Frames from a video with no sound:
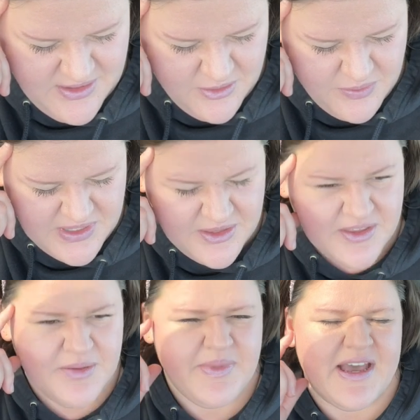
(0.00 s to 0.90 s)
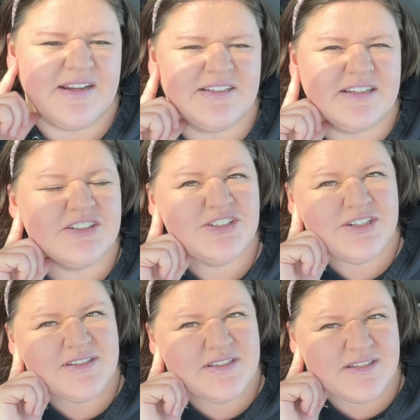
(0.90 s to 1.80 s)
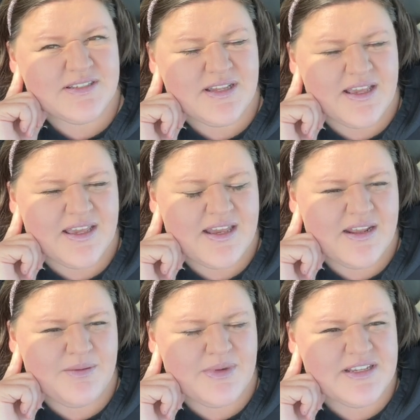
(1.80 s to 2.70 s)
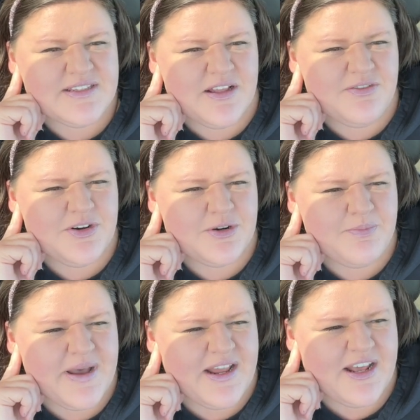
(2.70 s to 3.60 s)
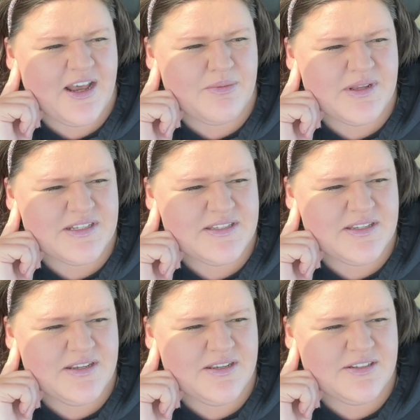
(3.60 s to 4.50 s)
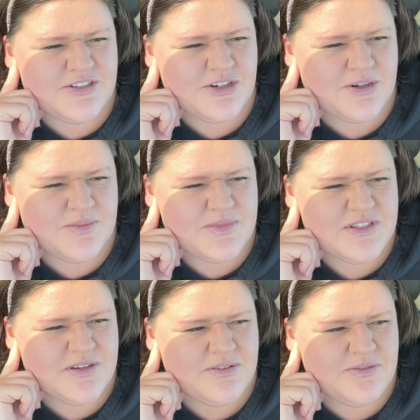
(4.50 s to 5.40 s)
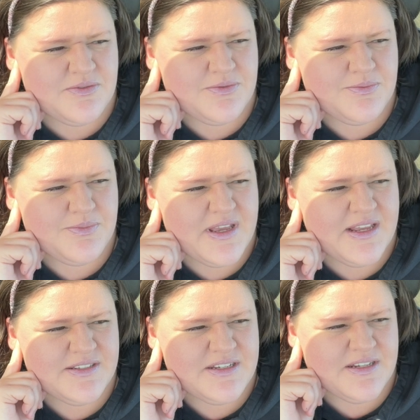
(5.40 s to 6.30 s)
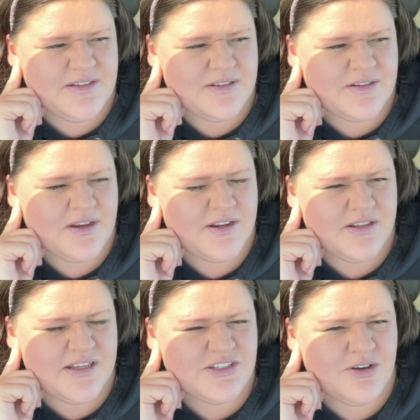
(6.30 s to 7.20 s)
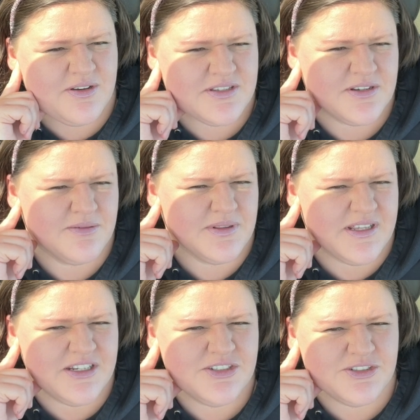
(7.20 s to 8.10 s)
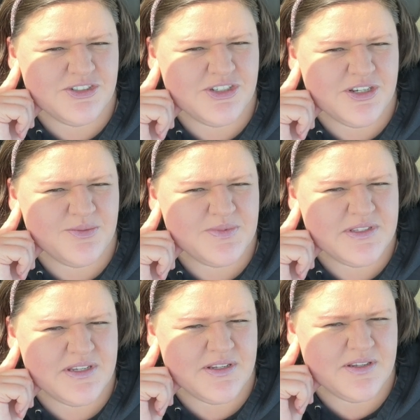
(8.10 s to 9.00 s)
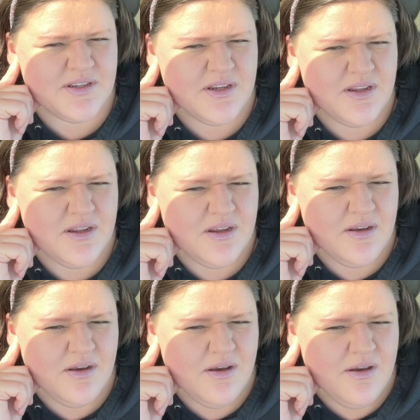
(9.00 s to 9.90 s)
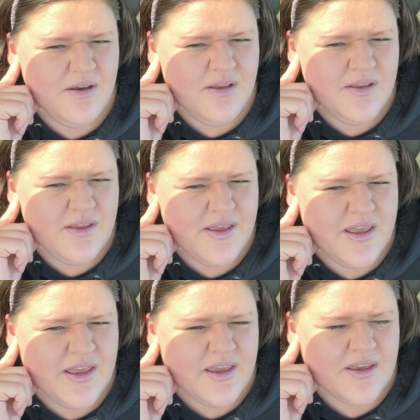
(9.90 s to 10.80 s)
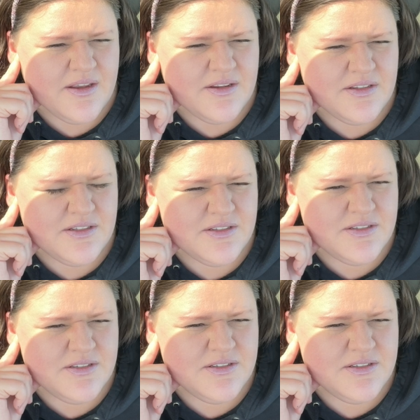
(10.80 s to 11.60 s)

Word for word: With the bad addictions, it's like getting myself out of bad habits in terms of ending kind of like toxic relationships and and